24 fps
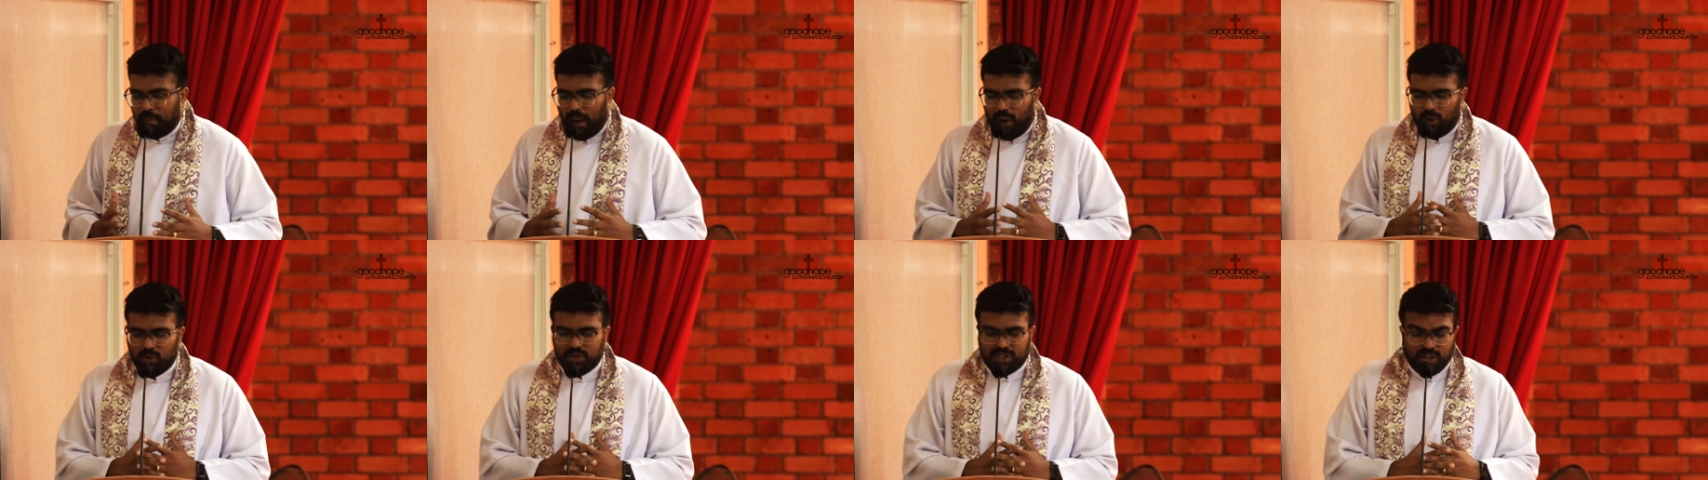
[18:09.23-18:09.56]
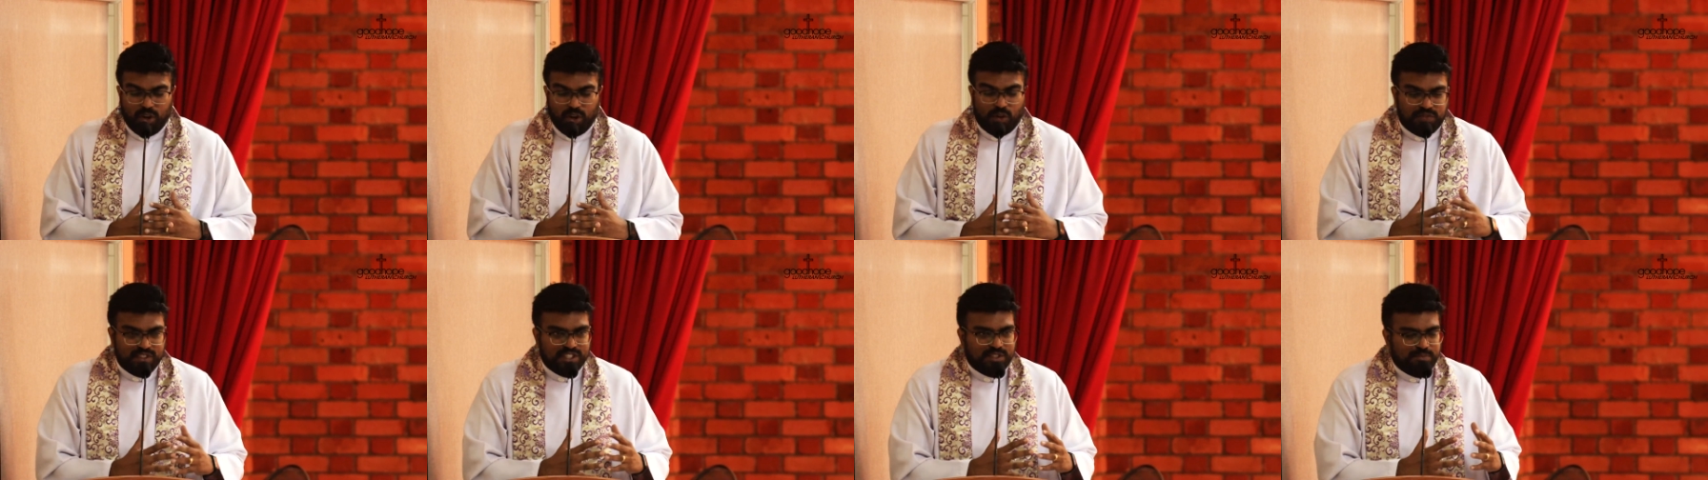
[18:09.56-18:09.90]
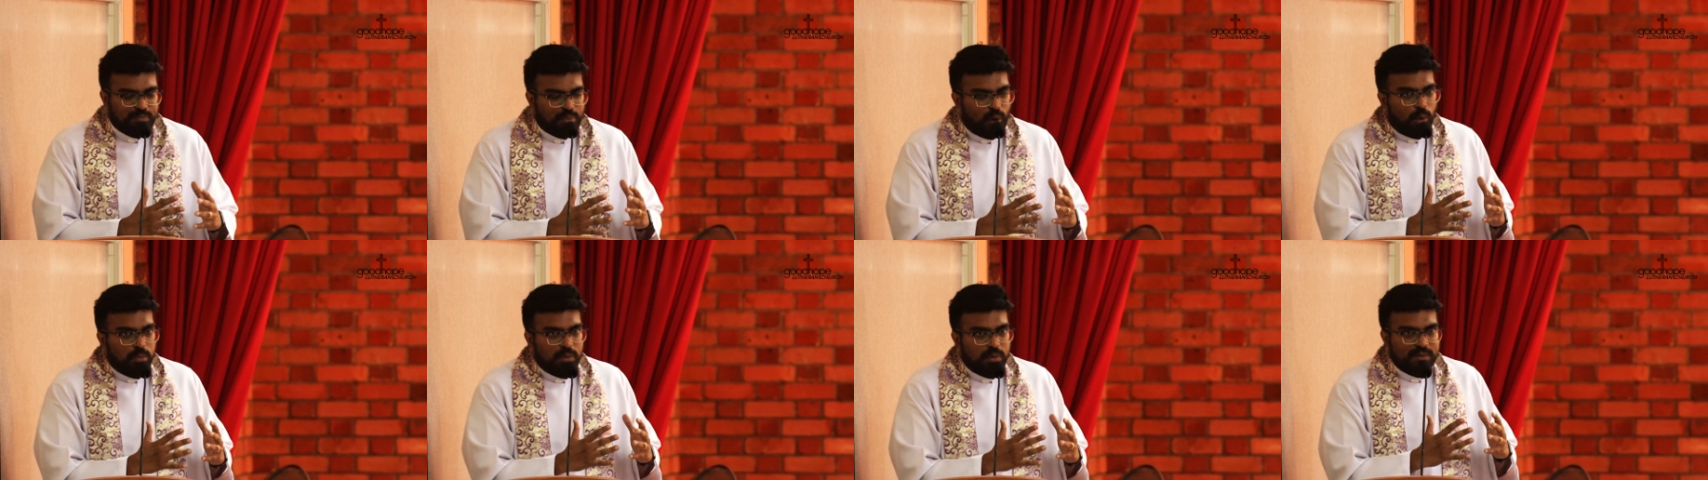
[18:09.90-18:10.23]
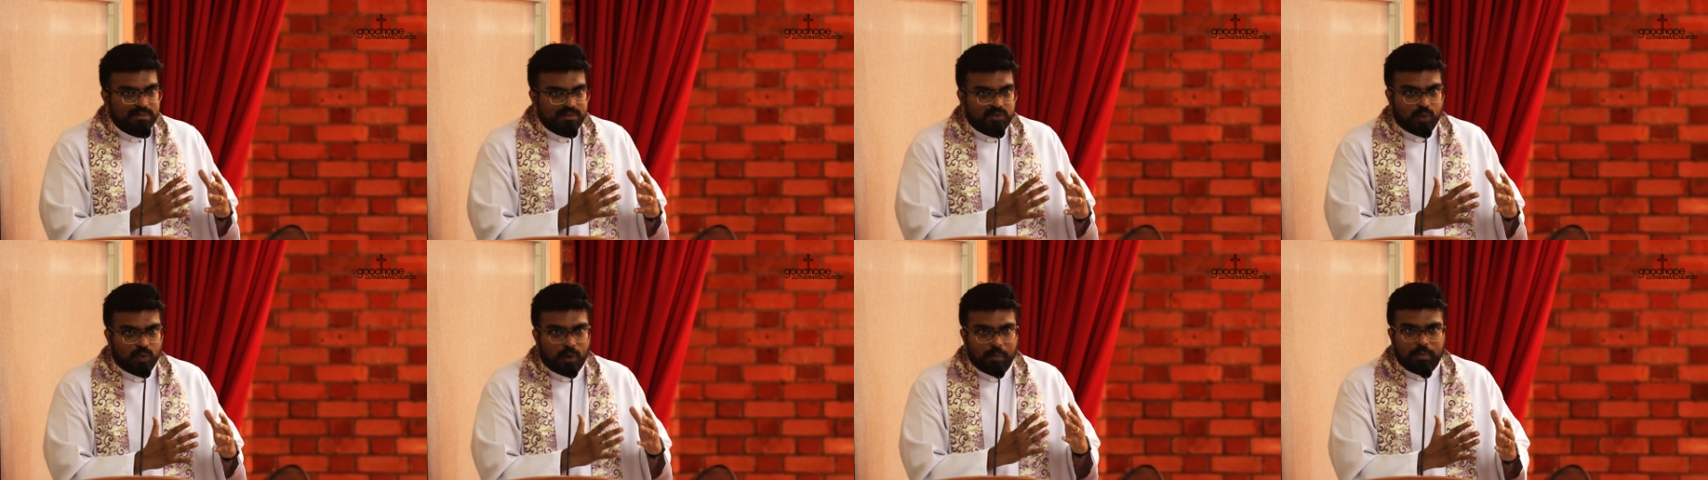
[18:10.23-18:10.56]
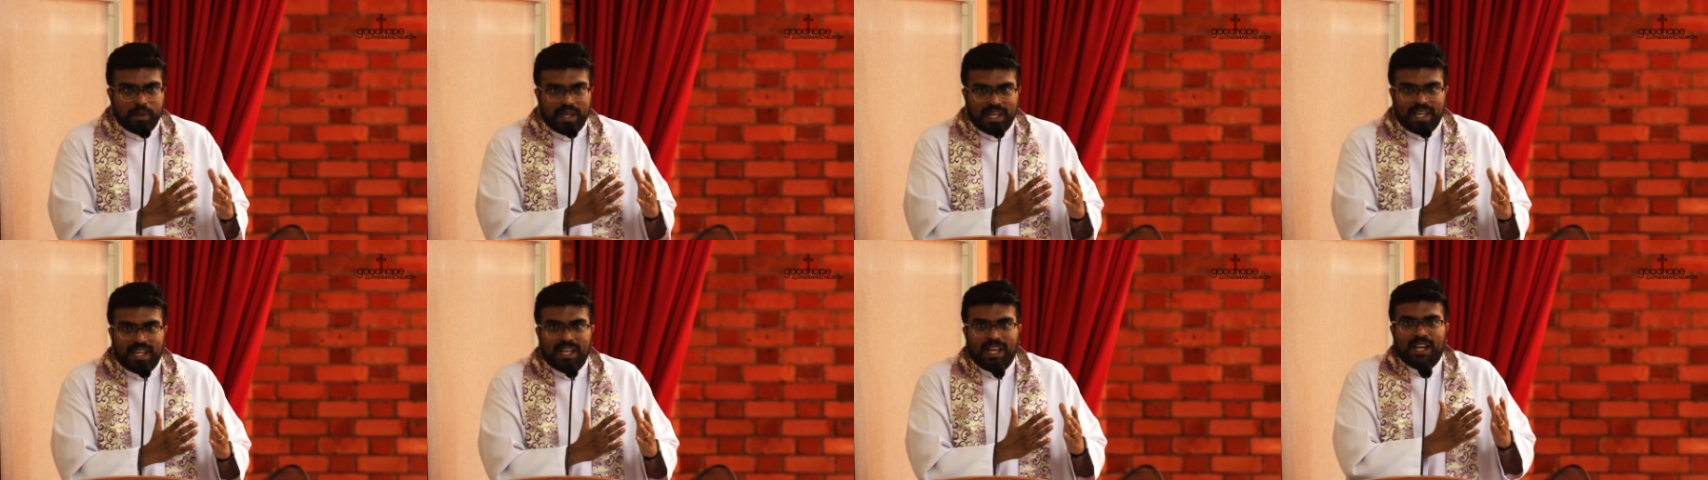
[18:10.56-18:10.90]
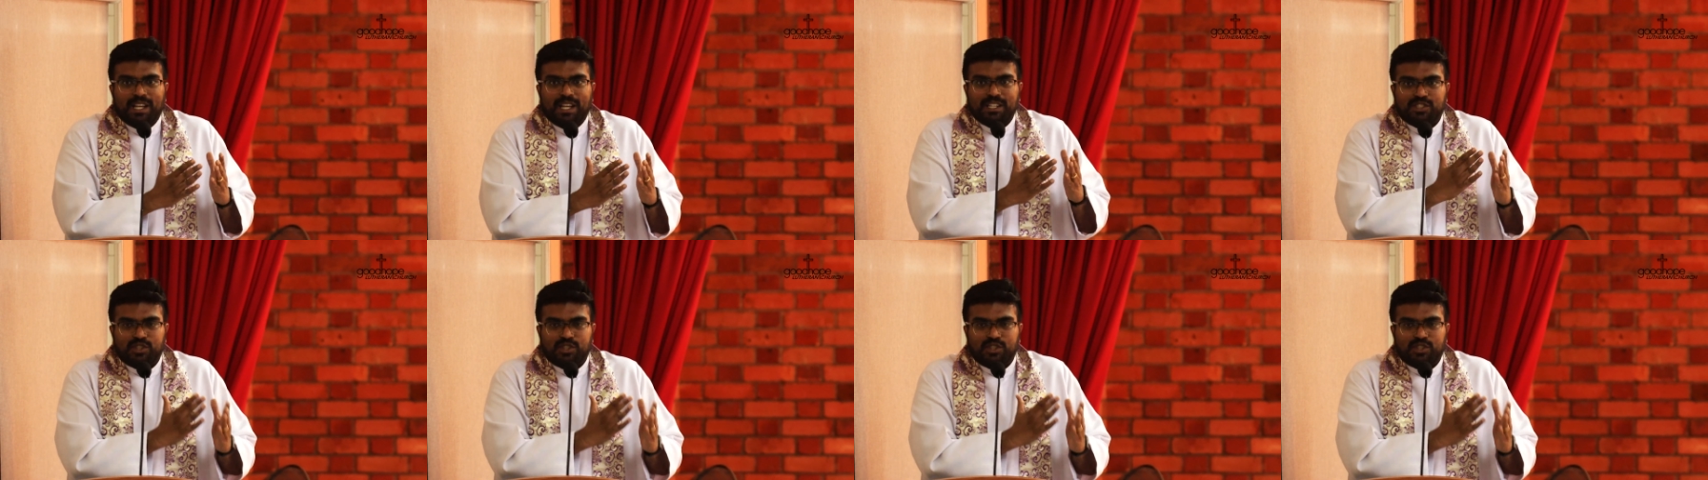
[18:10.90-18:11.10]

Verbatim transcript: mountain of his problems were being